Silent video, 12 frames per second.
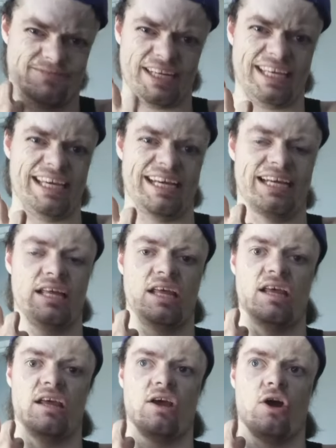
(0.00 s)
freaking
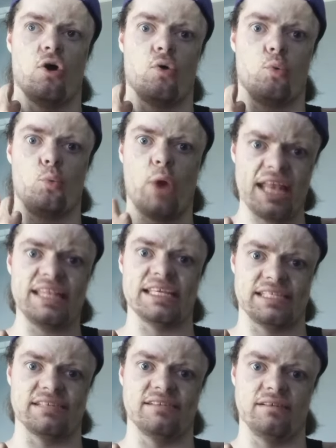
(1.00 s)

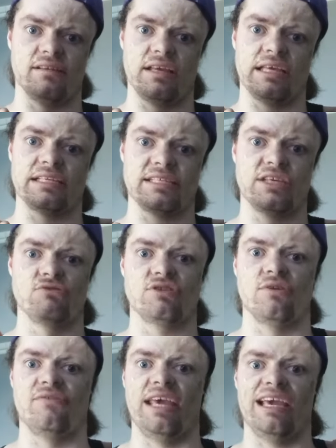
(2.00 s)
horrendous
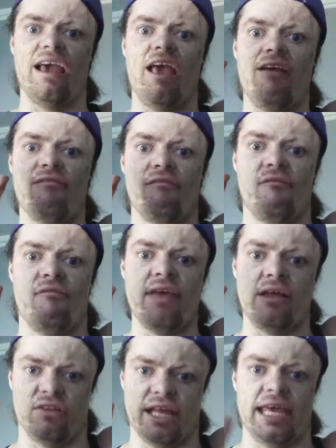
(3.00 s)
excuse of a
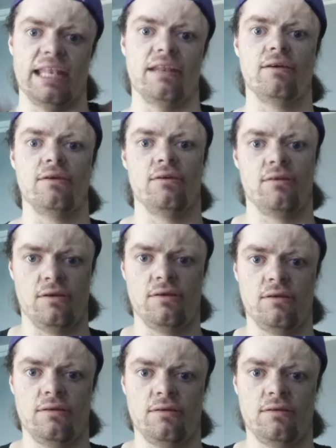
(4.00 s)
villain
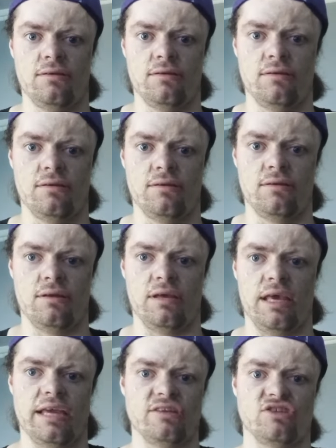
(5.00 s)

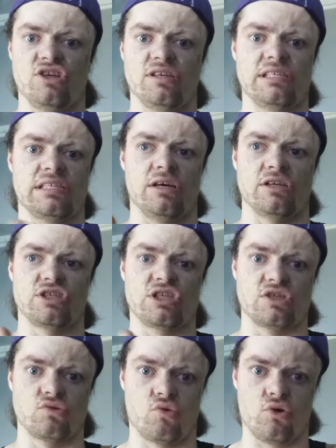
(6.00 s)
and just a
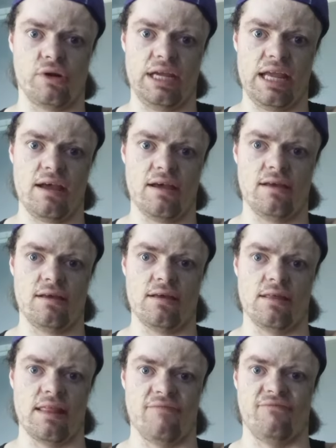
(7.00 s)
story
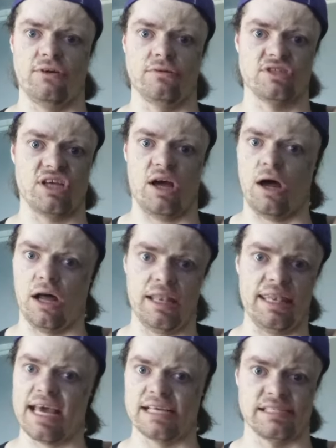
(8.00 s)
that feels
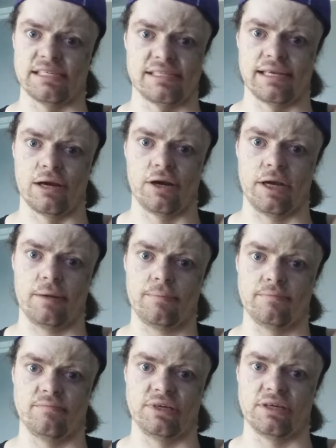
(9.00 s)
unnecessary
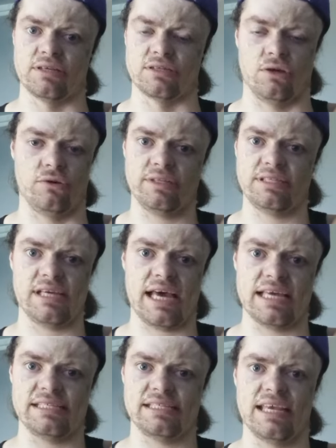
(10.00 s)
because all it
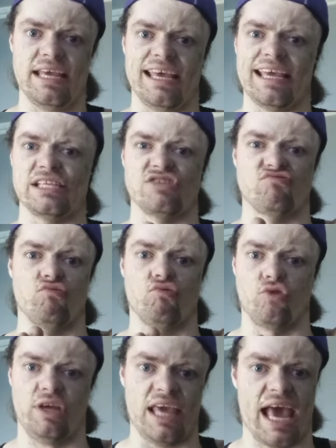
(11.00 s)
does is
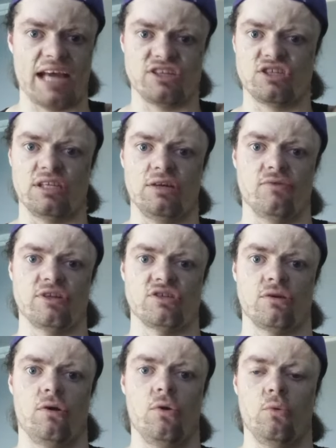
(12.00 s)
rehash the
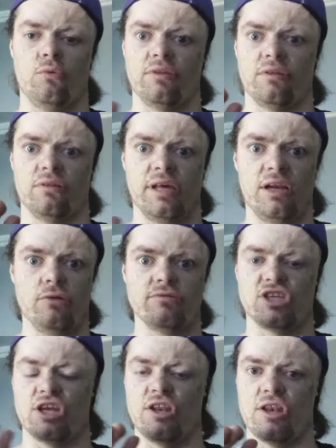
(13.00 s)
original with
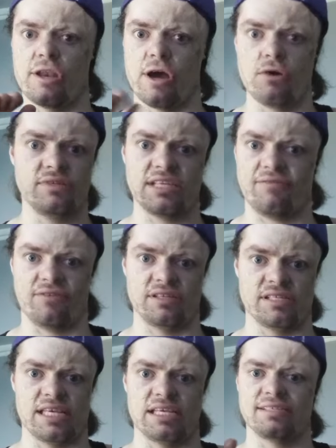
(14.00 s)
little to no
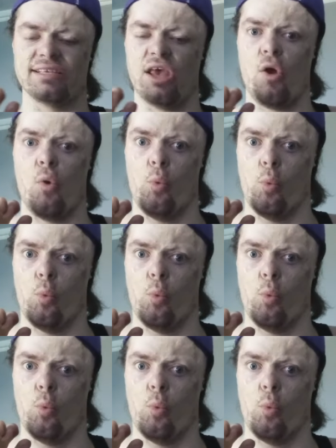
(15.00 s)
differences